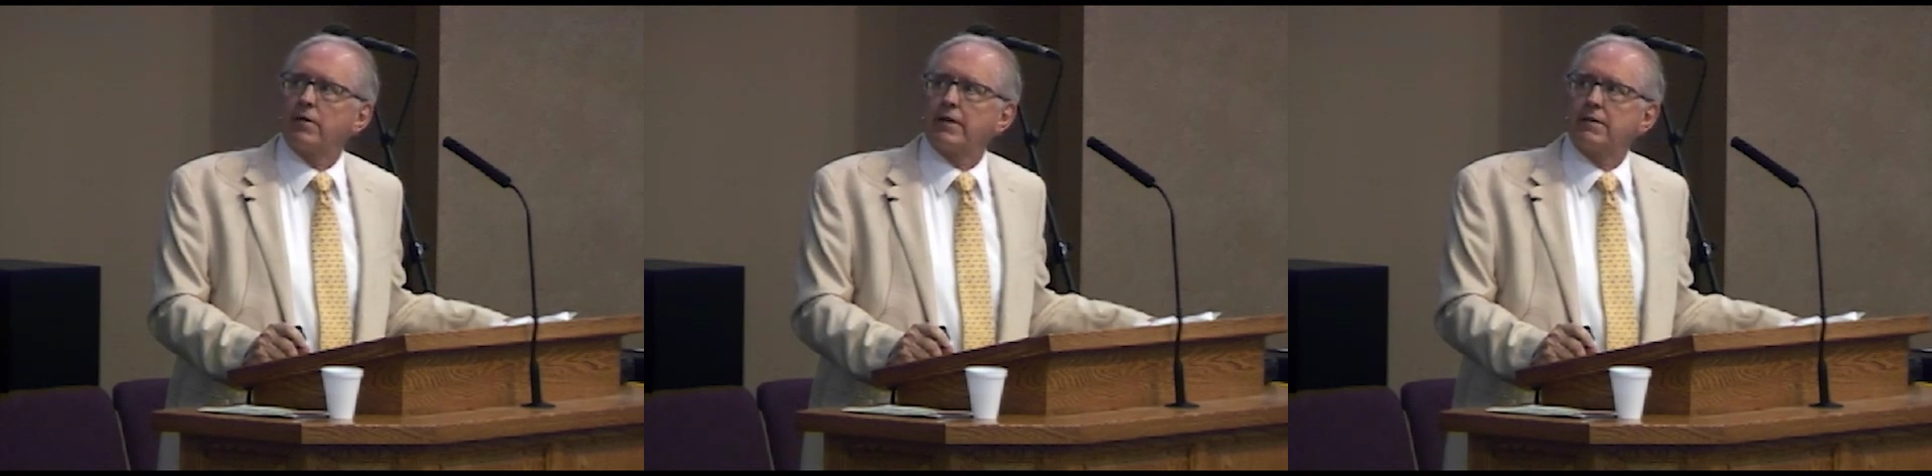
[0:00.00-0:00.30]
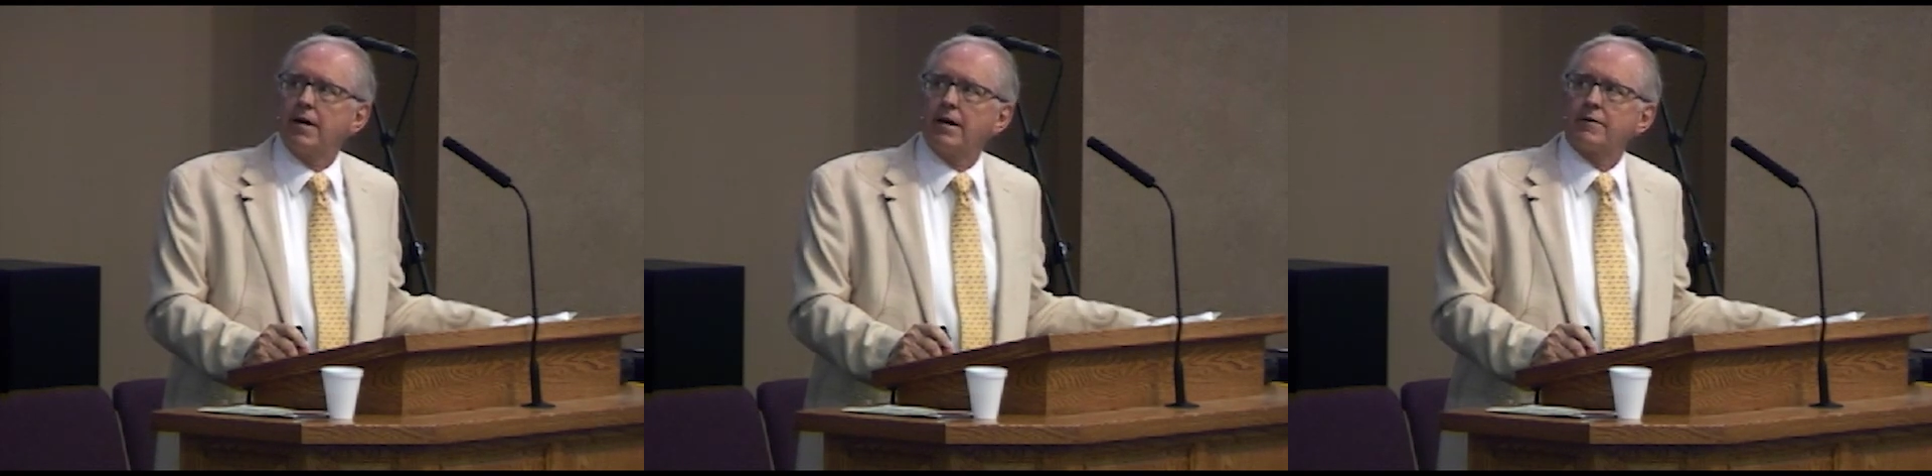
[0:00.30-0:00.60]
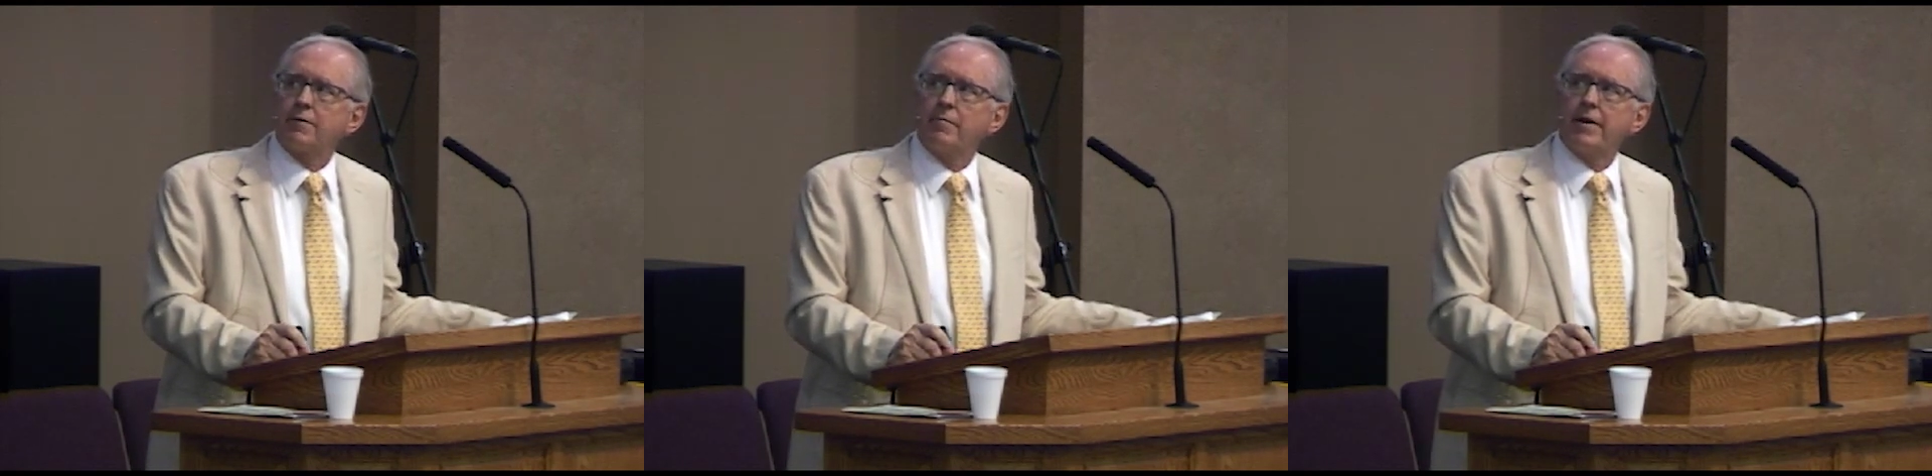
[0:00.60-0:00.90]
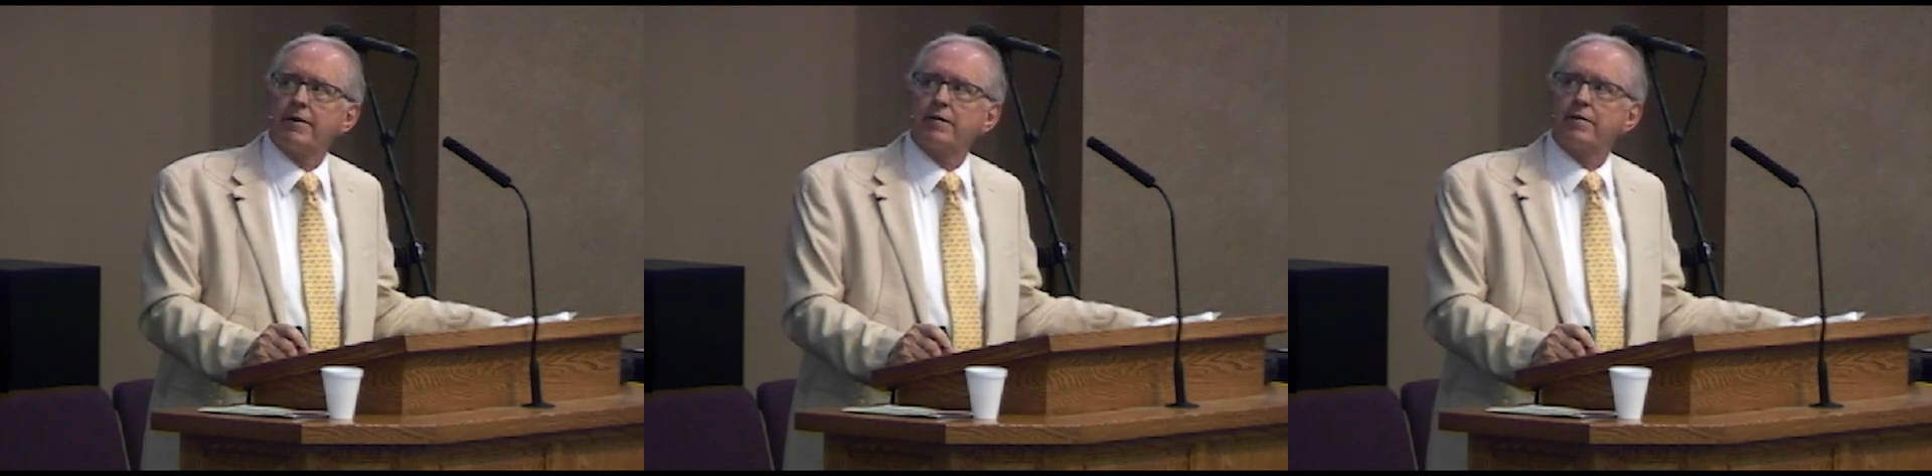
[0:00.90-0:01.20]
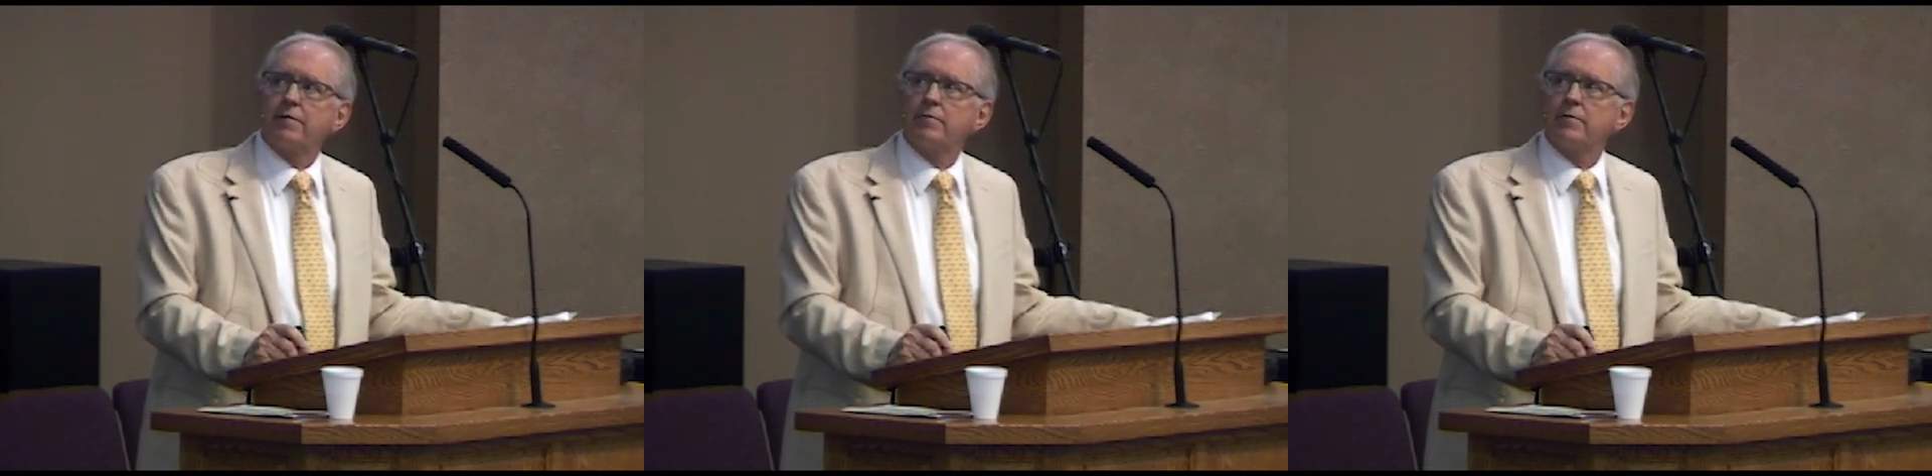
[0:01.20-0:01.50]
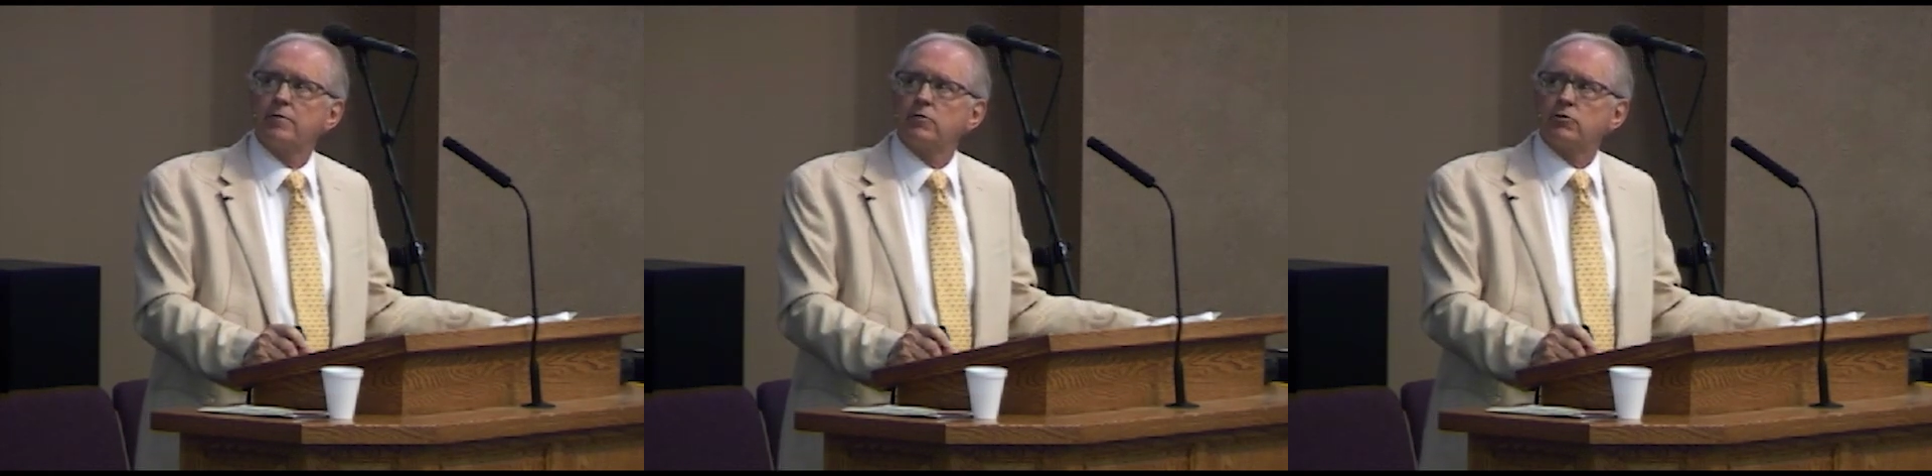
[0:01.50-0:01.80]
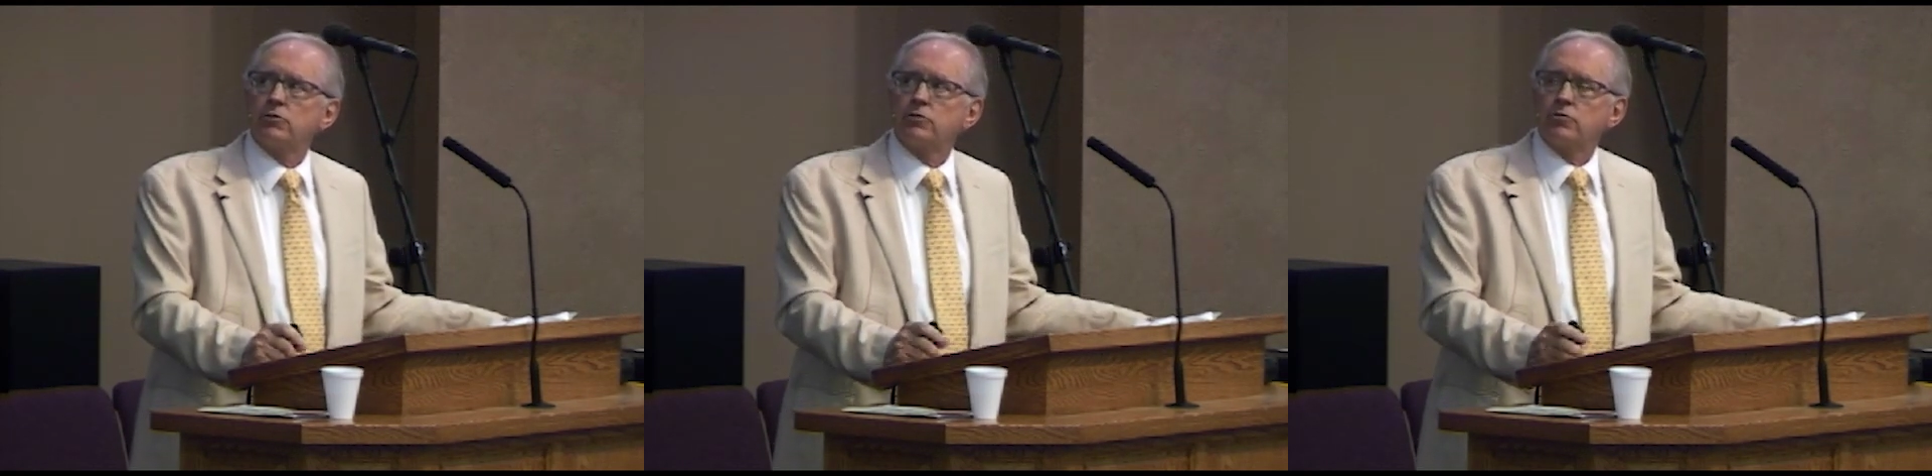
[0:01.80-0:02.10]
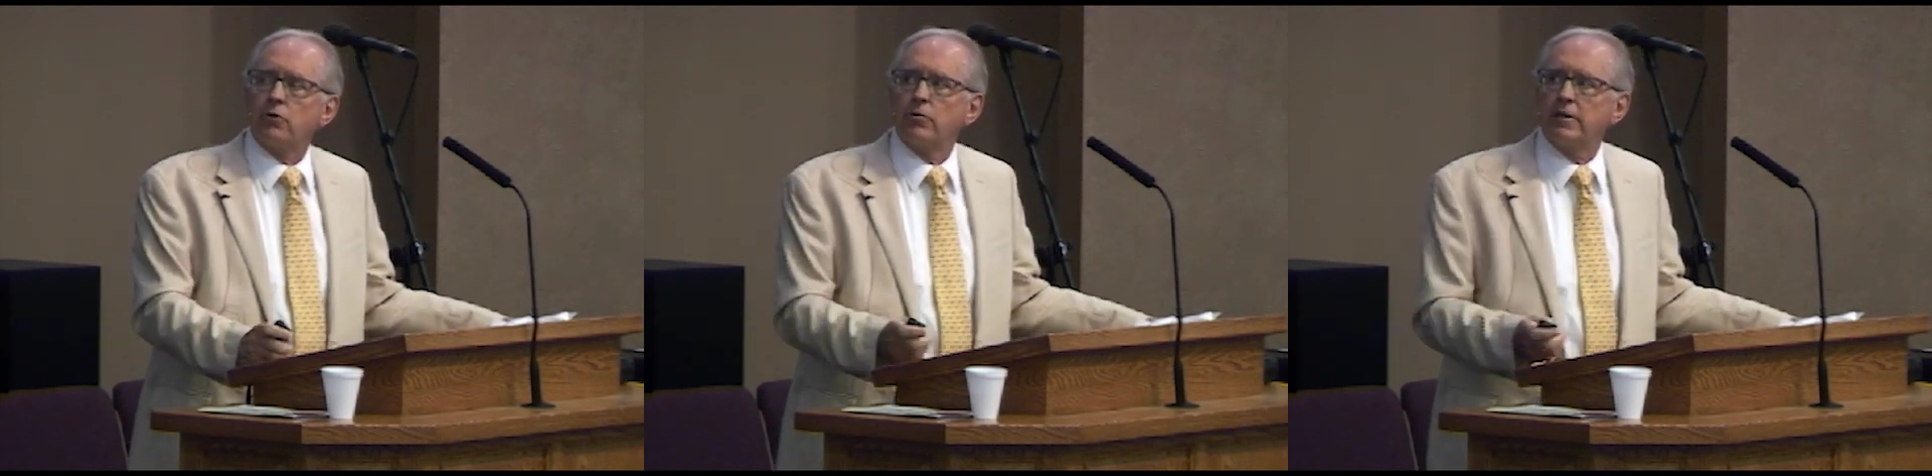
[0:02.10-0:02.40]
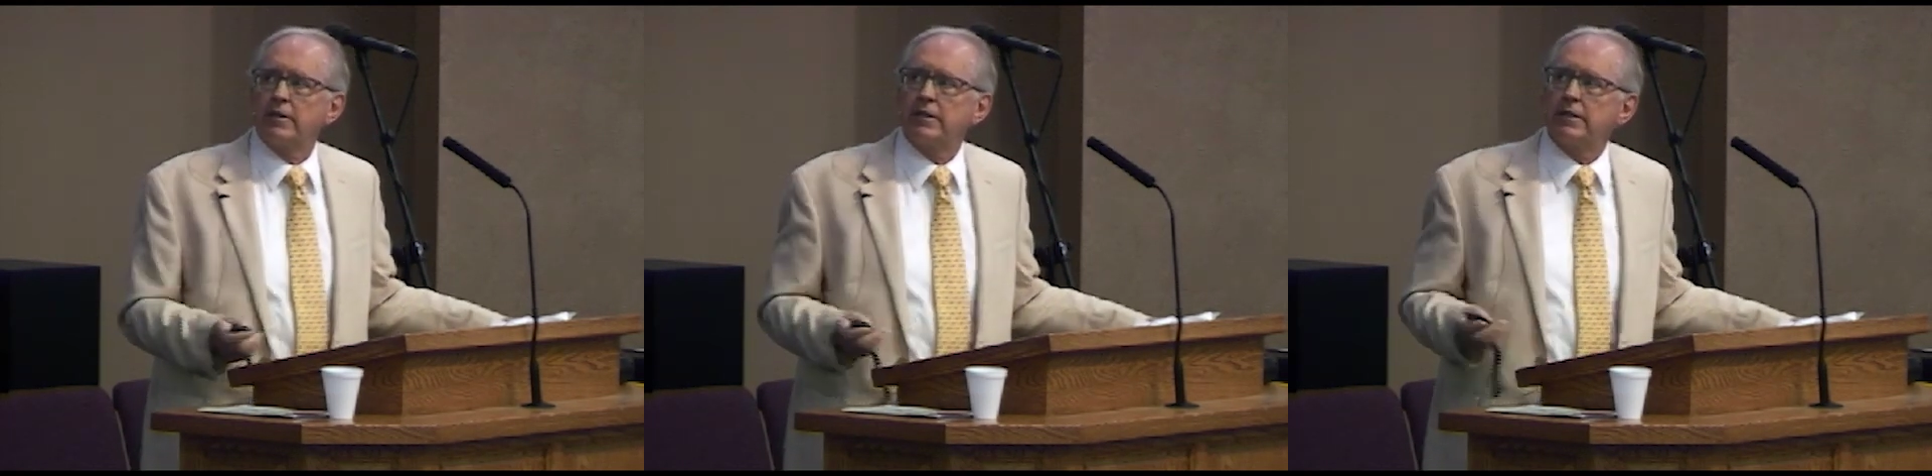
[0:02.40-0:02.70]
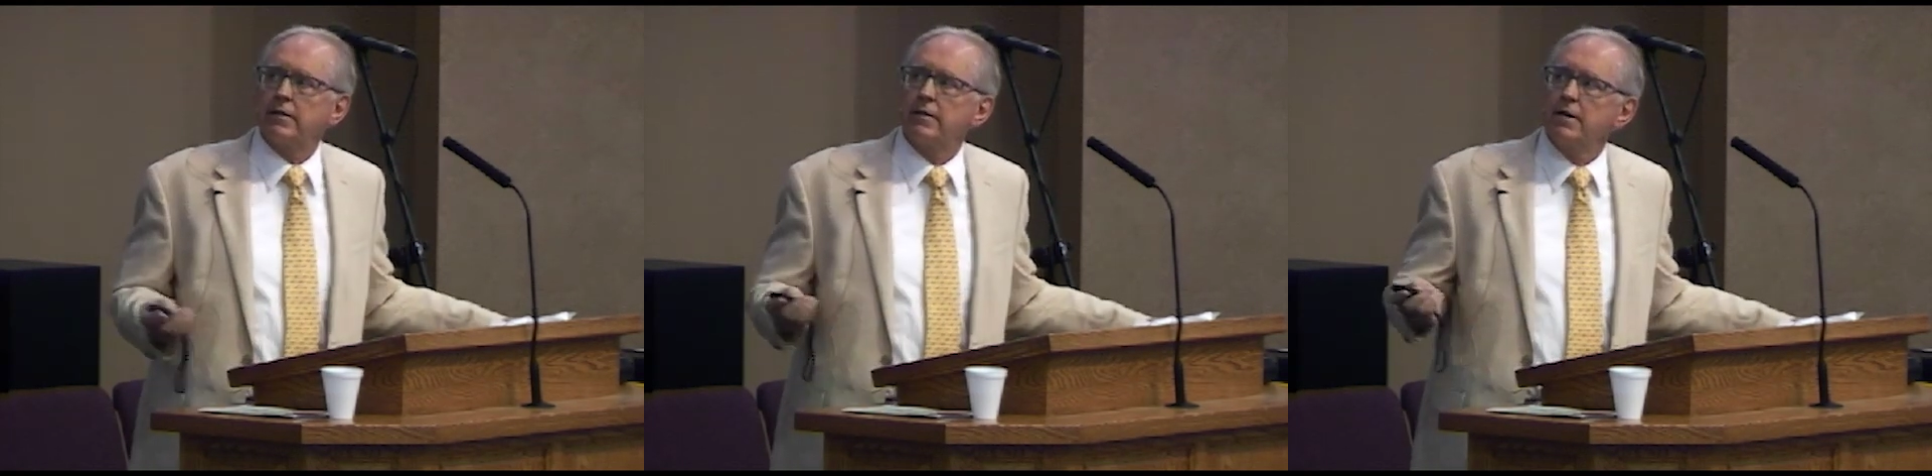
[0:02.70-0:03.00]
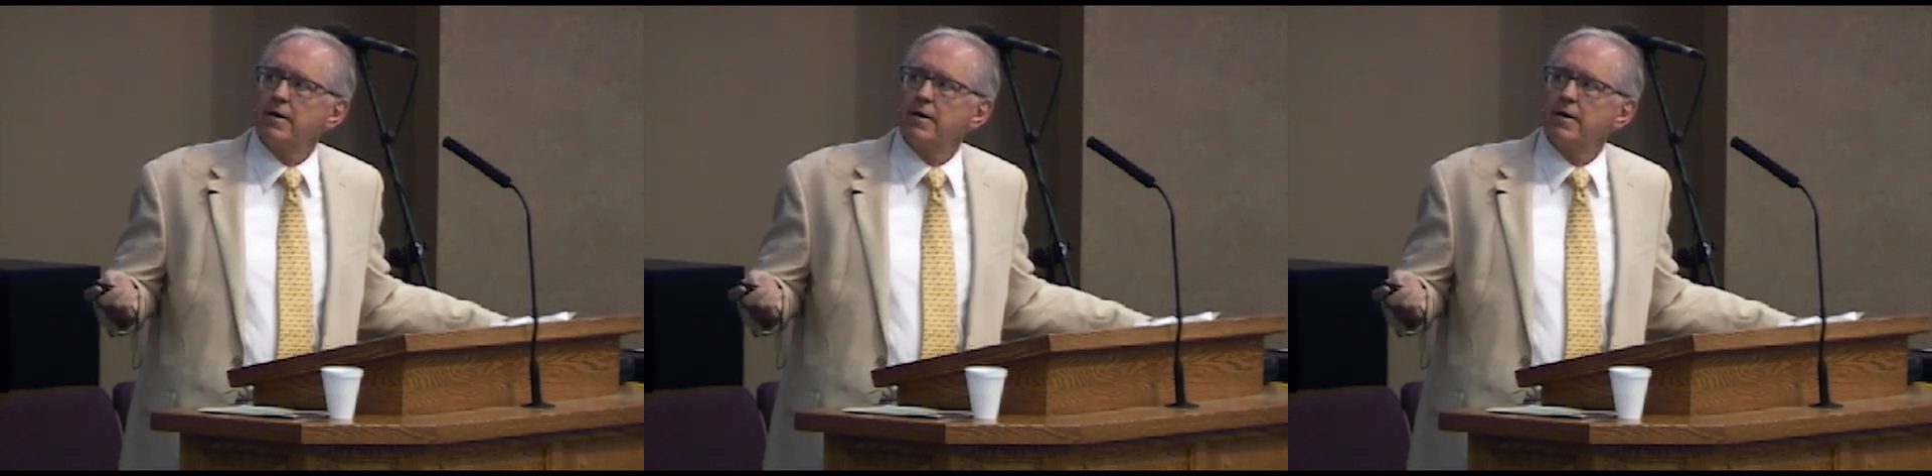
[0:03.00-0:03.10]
that God commanded him, so did he.